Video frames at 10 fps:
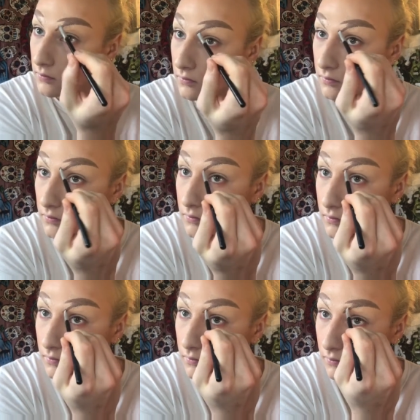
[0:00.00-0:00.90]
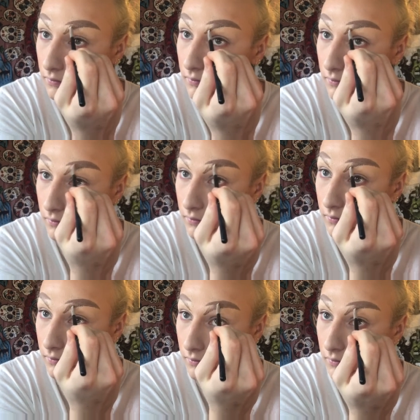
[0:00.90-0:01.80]
forgot to
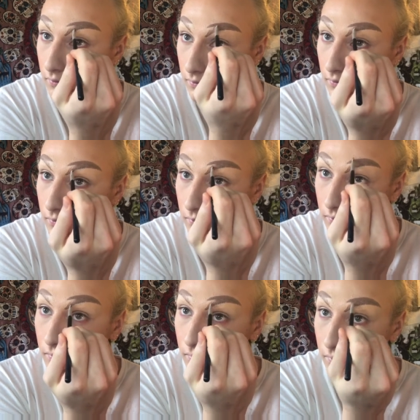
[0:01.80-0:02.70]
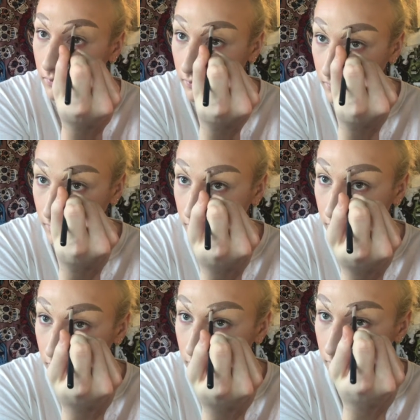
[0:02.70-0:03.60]
film me doing the
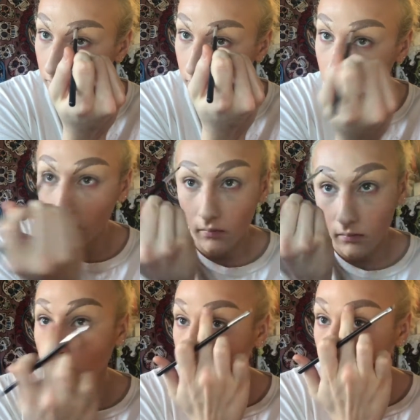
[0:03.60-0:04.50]
part where I,